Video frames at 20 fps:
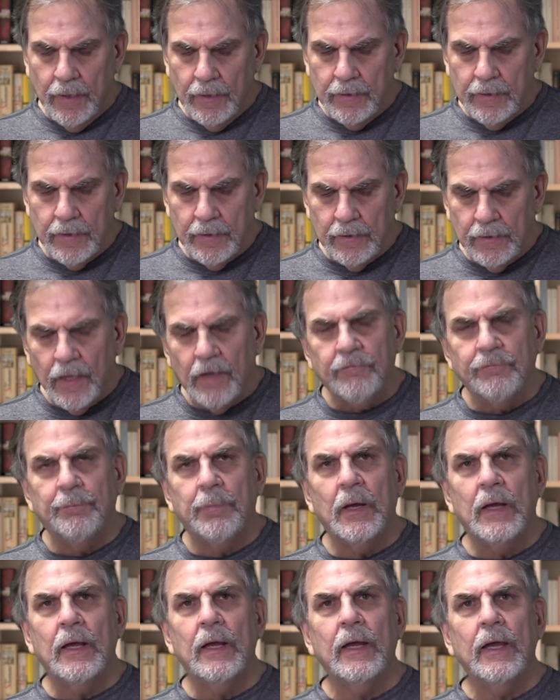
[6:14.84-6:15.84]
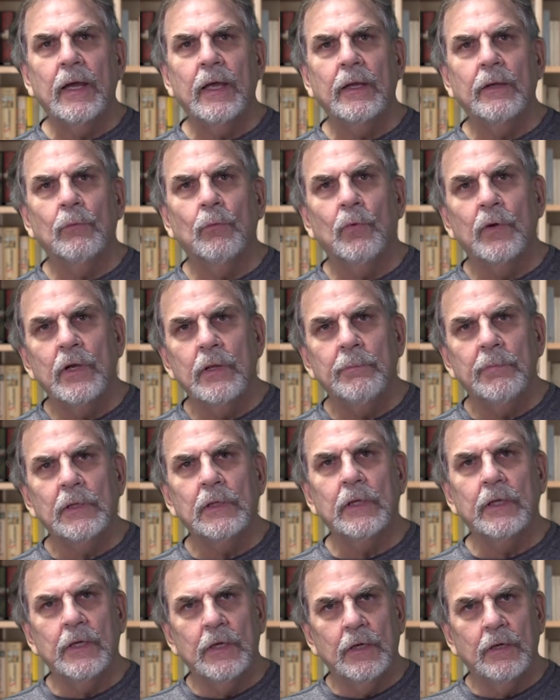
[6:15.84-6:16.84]
He left behind what he
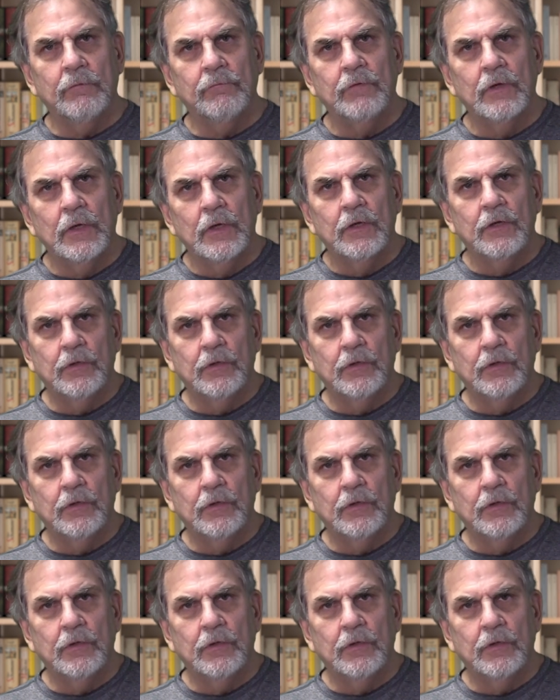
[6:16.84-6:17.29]
believed